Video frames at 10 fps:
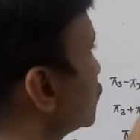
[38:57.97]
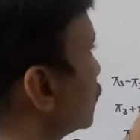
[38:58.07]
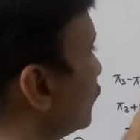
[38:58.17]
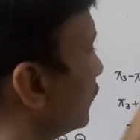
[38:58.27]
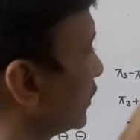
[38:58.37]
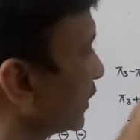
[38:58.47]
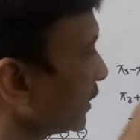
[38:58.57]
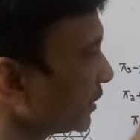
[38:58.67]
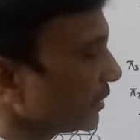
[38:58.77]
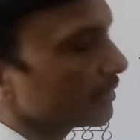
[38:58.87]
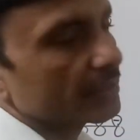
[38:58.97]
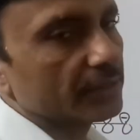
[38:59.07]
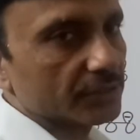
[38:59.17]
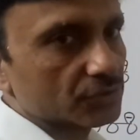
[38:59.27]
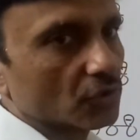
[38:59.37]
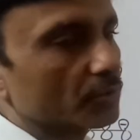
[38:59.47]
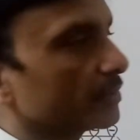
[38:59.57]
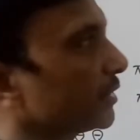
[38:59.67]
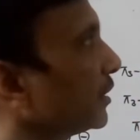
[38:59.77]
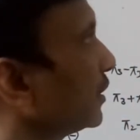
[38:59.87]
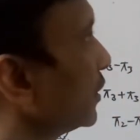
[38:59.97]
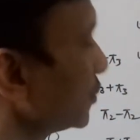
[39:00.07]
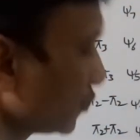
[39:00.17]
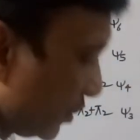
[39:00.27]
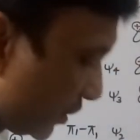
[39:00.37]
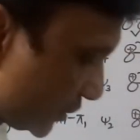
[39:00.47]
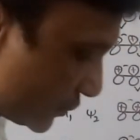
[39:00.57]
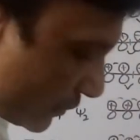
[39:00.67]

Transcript: so we will get this orbital. So in this